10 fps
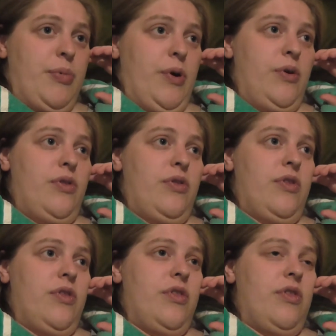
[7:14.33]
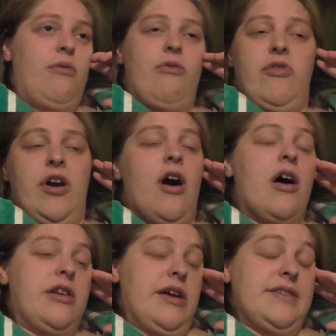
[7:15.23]
But
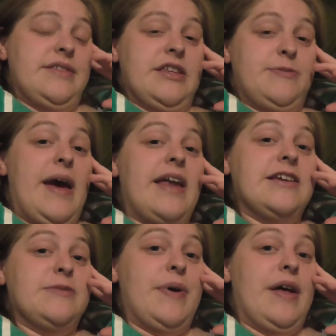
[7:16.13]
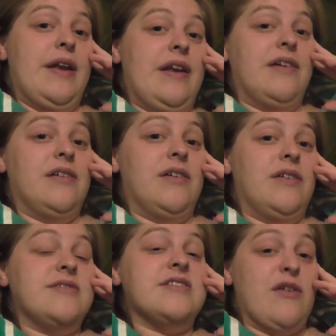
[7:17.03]
regardless, this pain has been
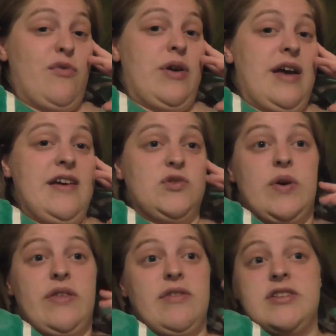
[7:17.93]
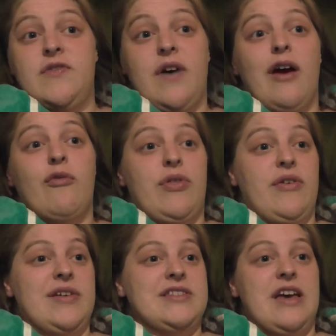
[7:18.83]
several years, whether it's 5,
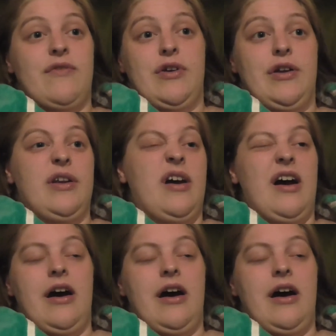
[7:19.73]
whether it's 7.